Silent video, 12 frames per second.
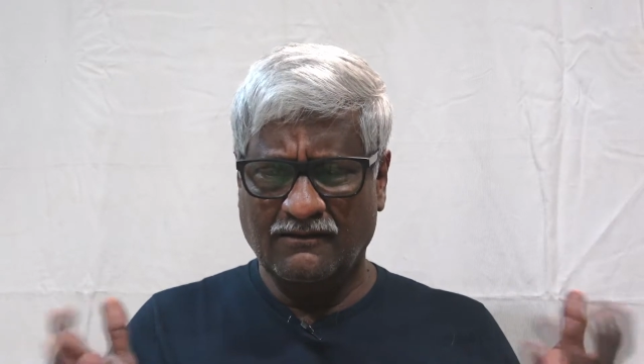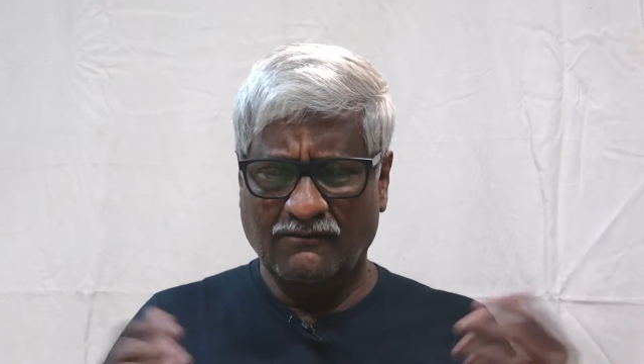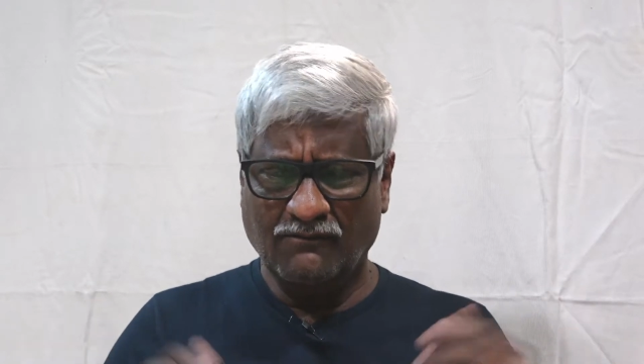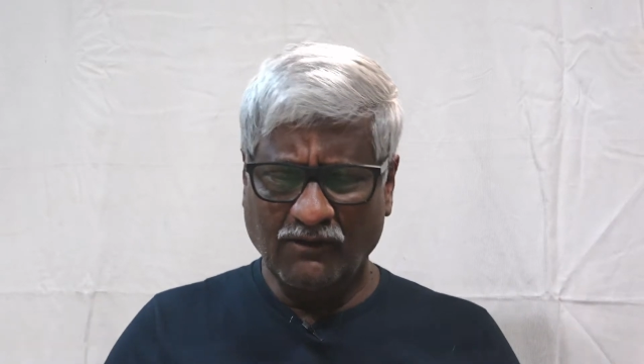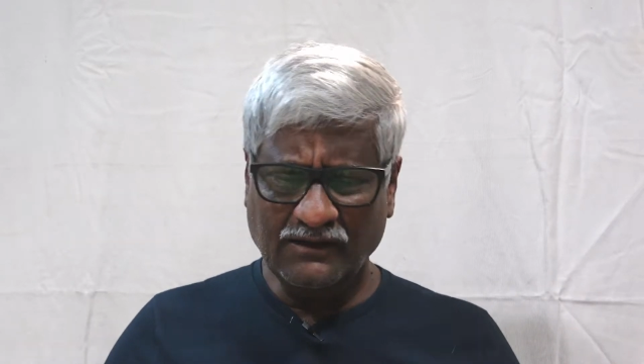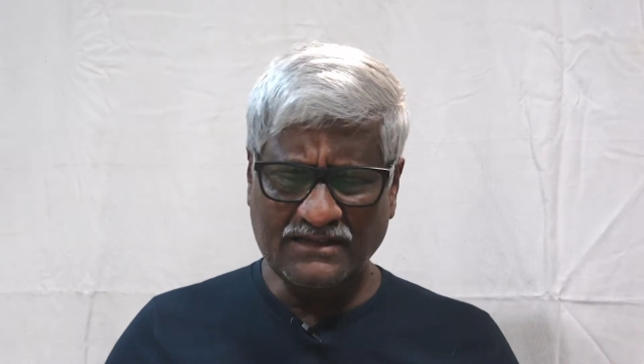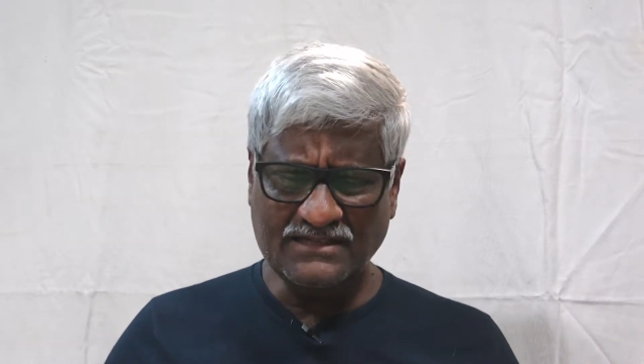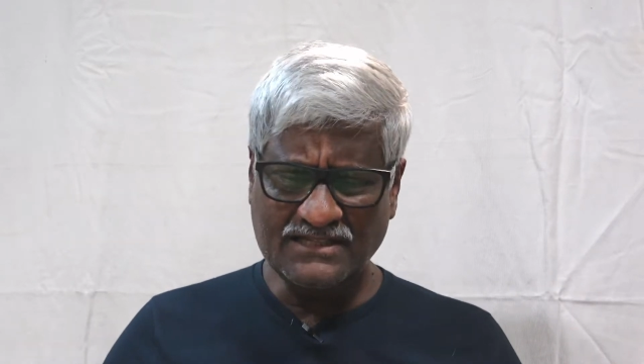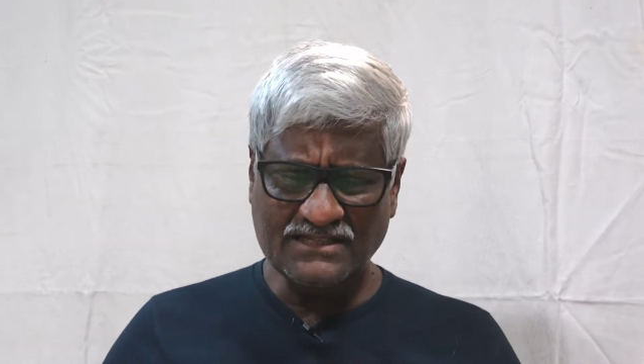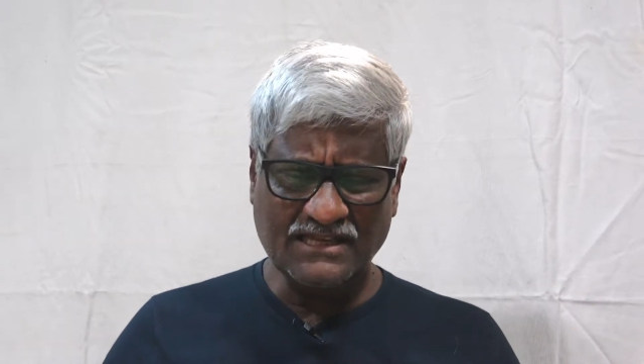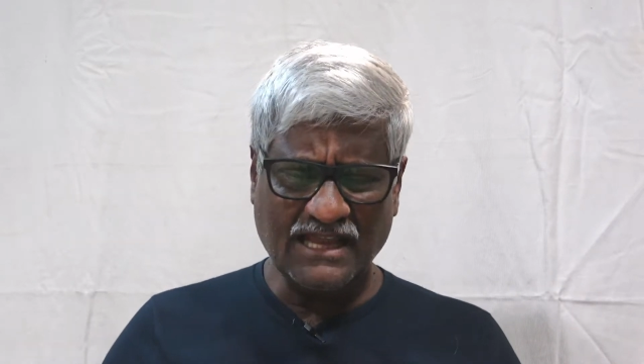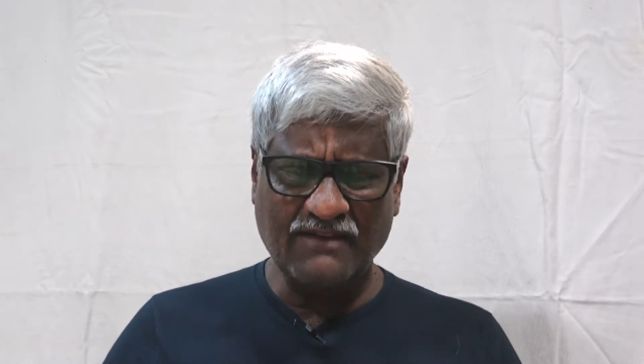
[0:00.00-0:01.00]
What is
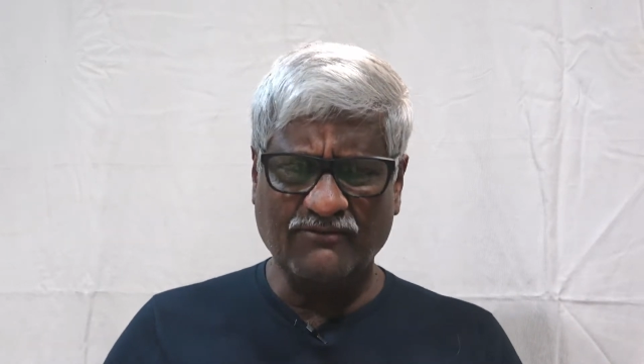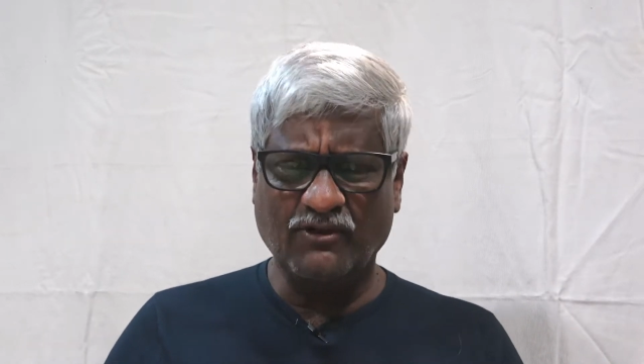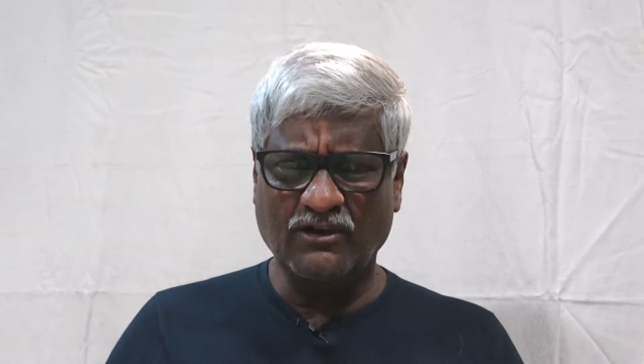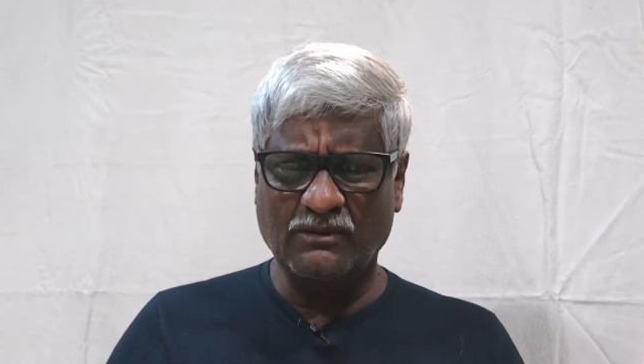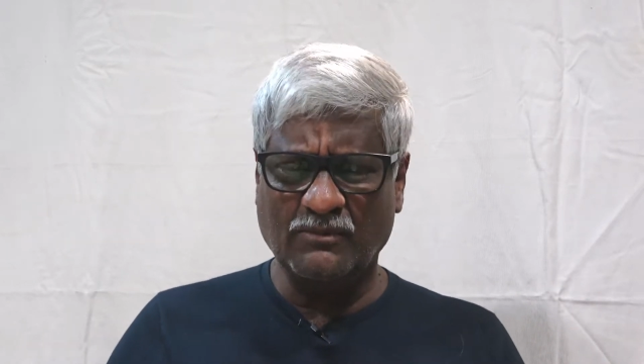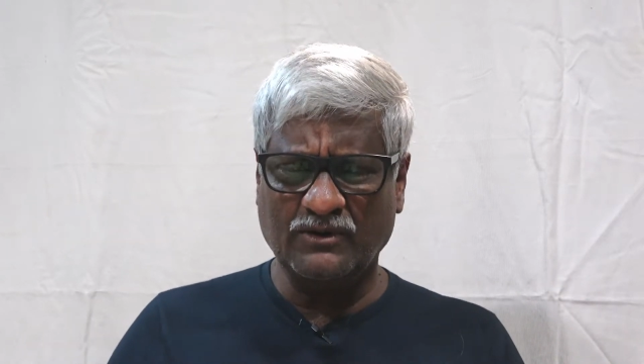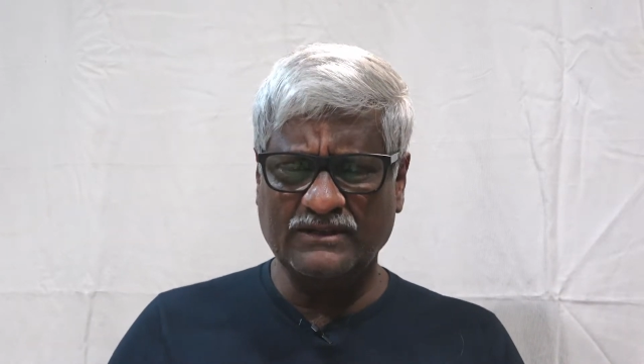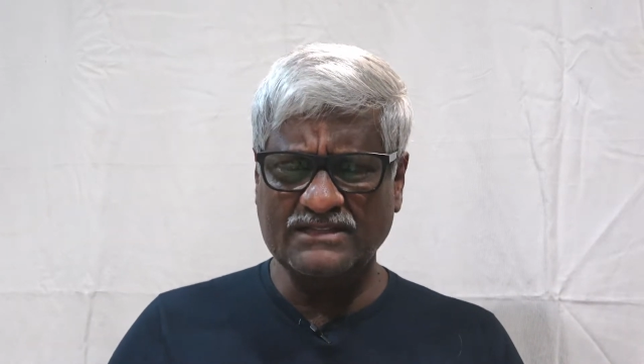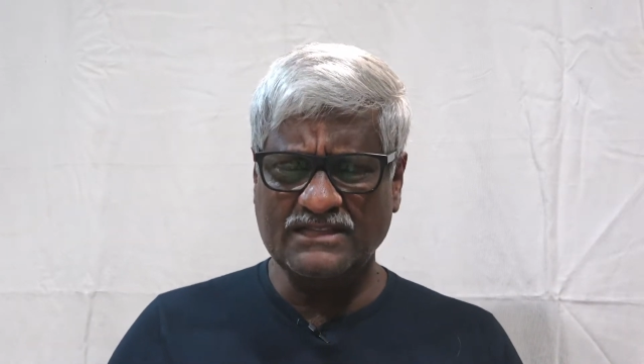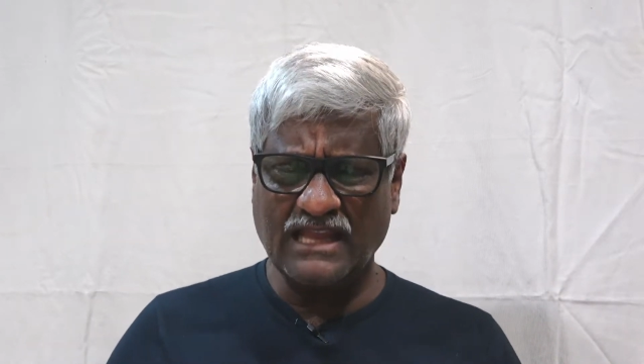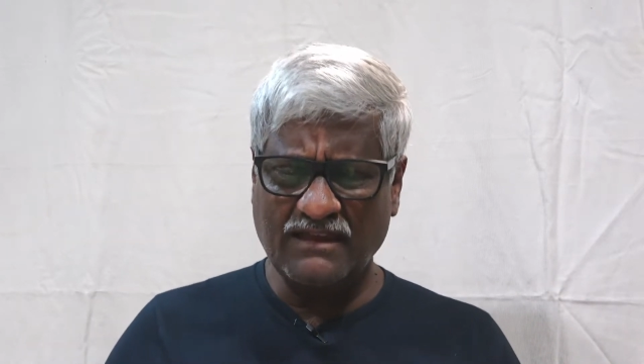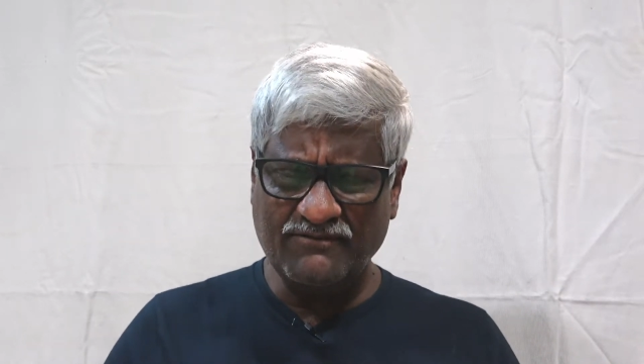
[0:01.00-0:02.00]
this life all about? This
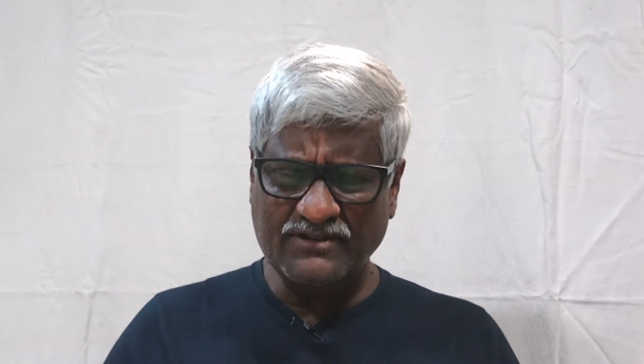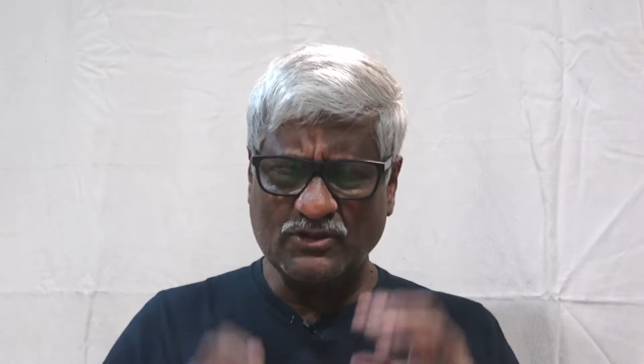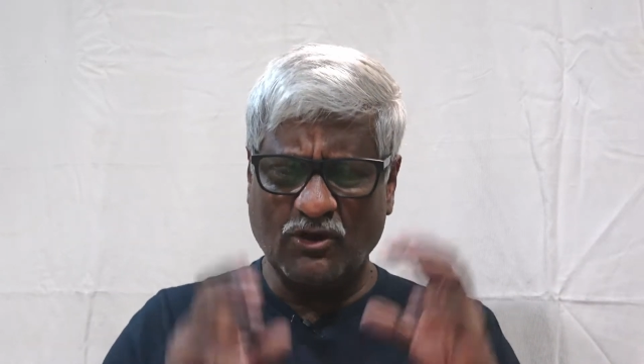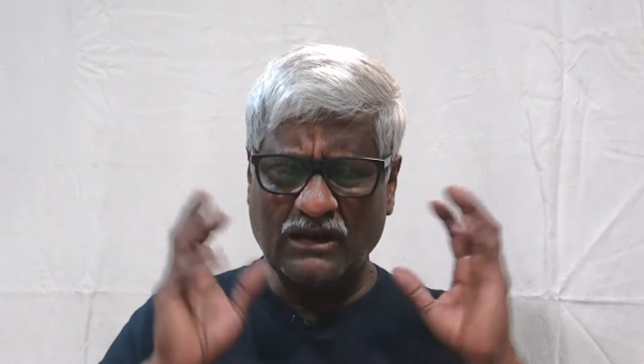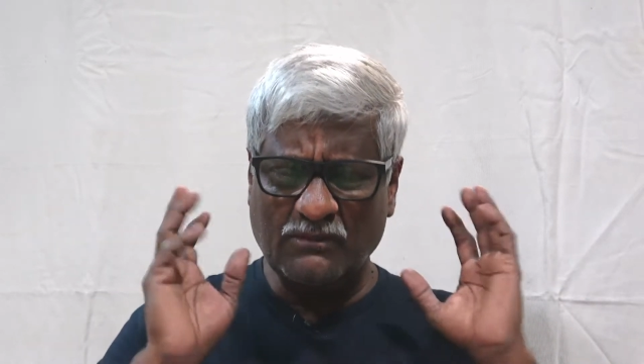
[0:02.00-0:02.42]
life is all